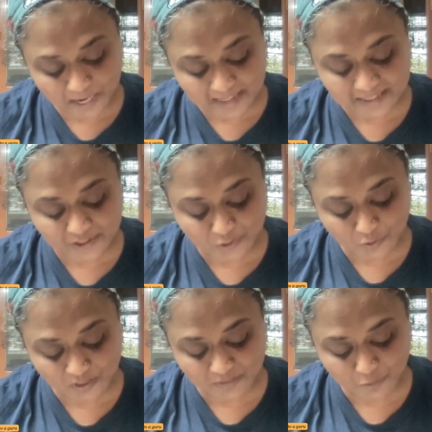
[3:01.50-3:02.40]
practice
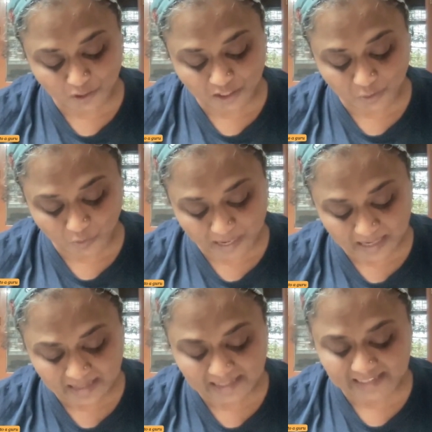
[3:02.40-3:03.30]
Guru devotion
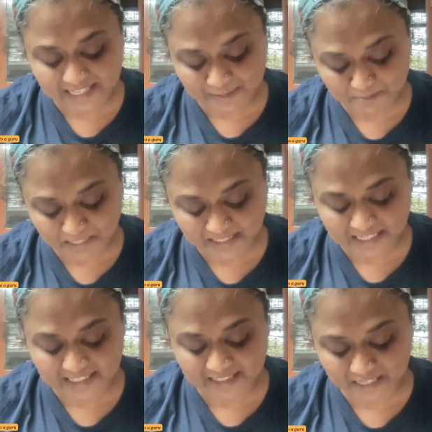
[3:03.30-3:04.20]
well, the same
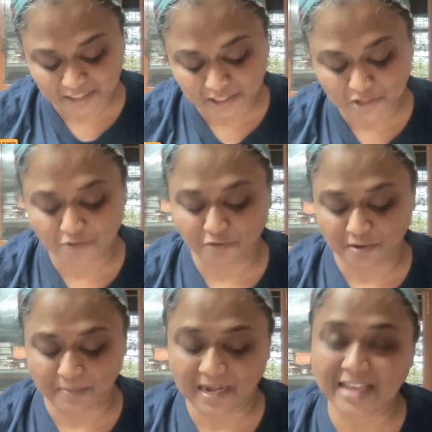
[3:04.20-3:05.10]
mistakes continue
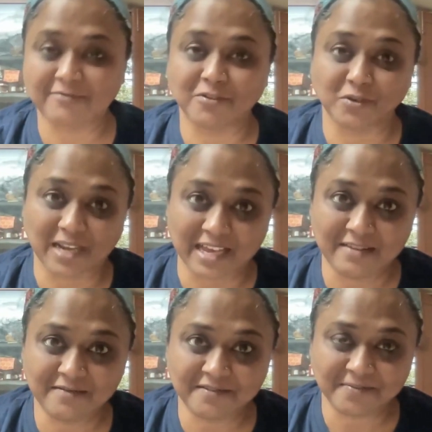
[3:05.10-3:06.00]
from life to
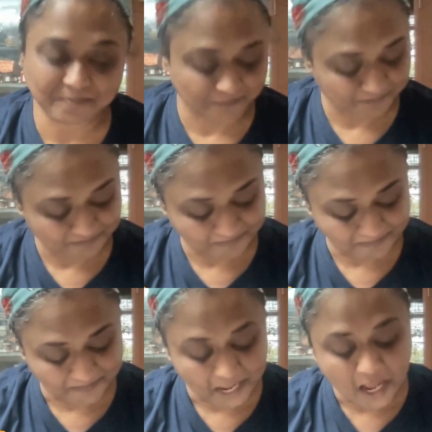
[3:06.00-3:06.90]
life.
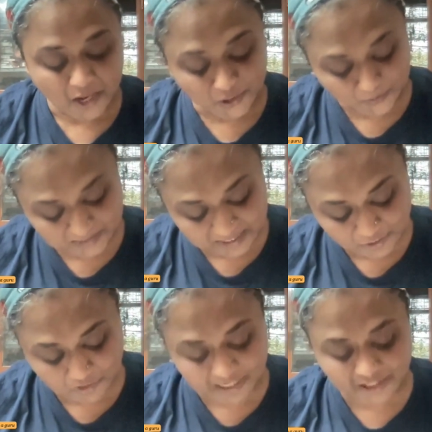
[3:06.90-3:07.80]
Using
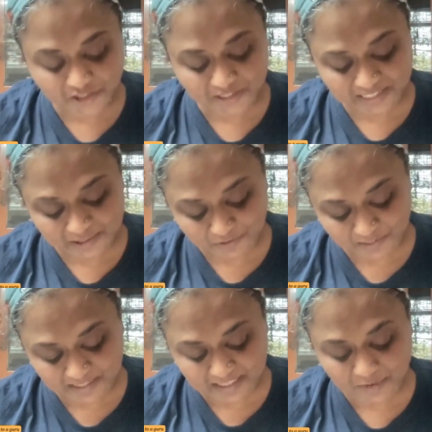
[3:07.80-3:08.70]
quotations and
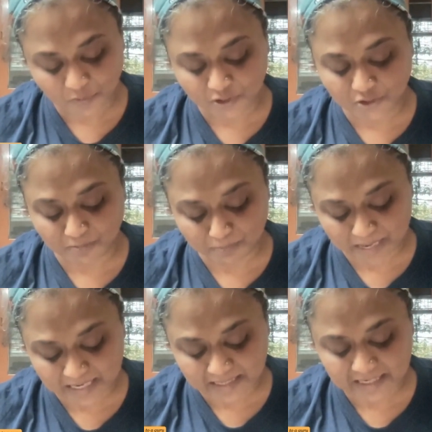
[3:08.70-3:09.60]
reasoning, we should
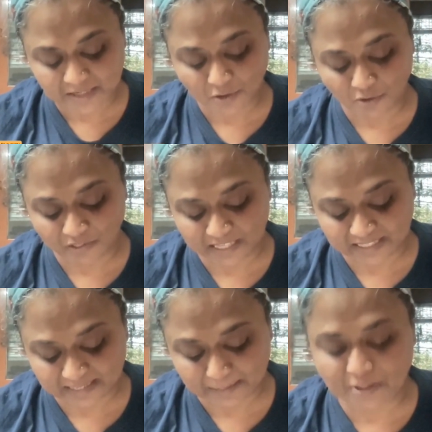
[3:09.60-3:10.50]
meditate on
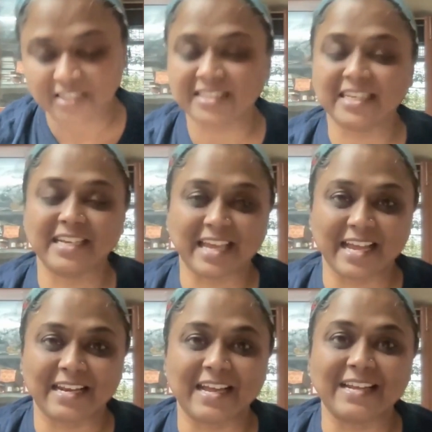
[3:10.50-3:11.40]
these subjects
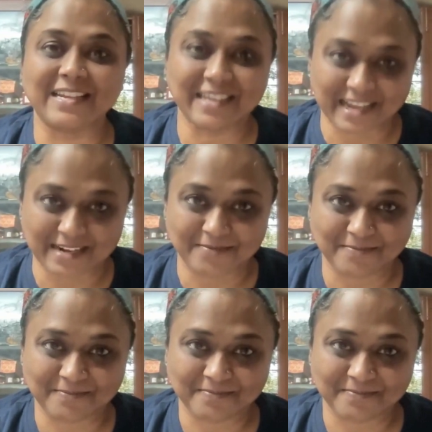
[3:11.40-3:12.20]
again and again.